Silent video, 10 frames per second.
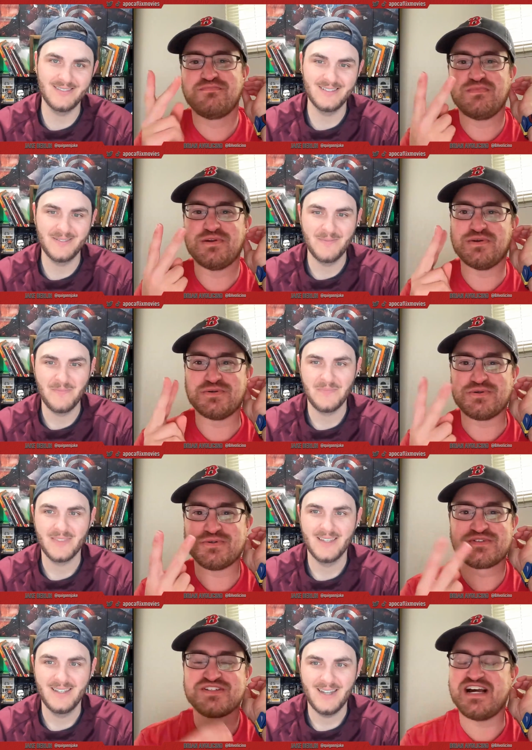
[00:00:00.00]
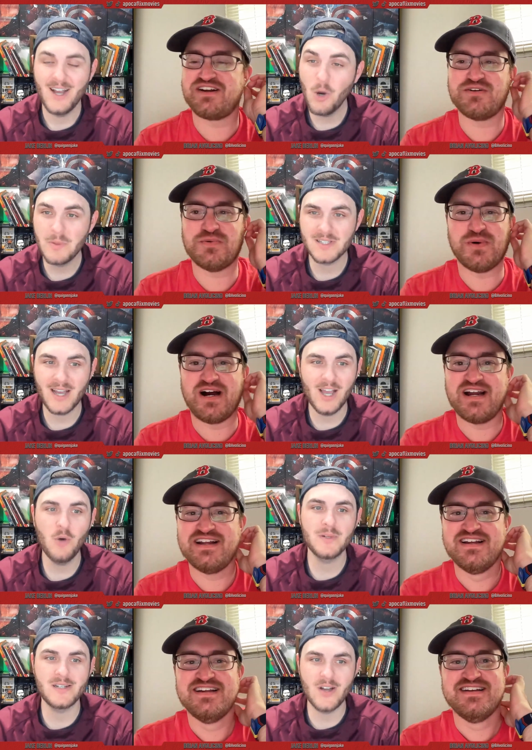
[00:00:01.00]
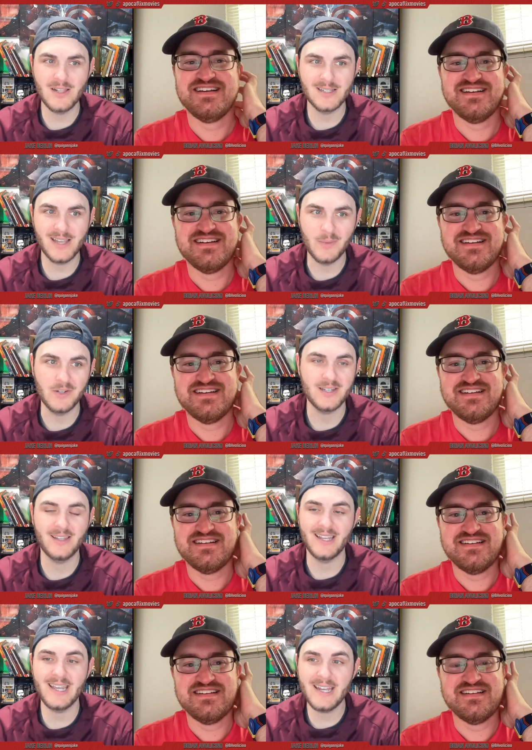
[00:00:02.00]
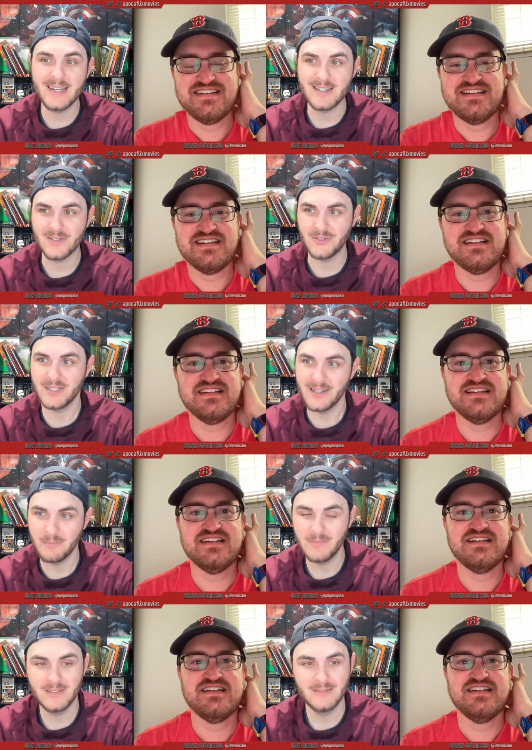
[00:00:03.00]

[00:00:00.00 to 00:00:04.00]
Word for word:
Speaker 1: the girls. I don't know. I hope it's Nala Se. We don't sound like idiots this whole time.